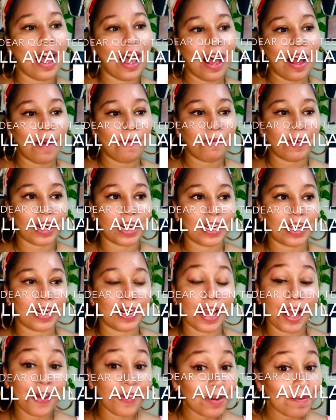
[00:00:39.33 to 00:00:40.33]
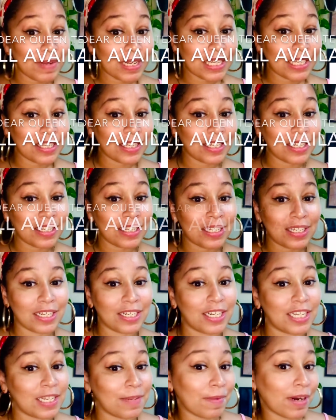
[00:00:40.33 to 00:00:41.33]
Working on other businesses such
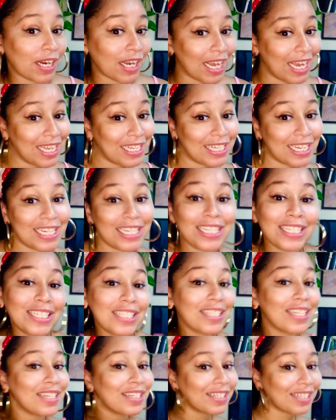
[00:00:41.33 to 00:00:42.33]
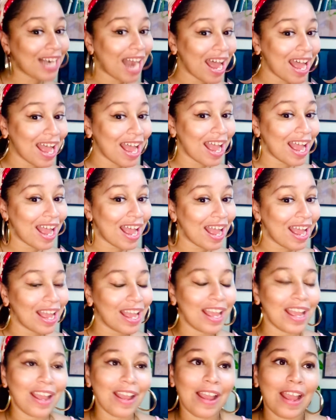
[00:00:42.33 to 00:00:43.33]
as America Hates Us,
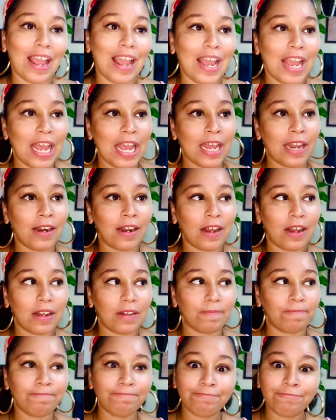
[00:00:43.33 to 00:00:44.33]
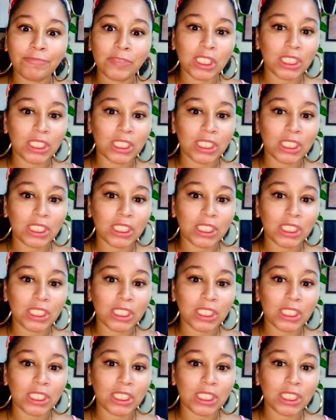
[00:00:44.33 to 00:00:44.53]
and just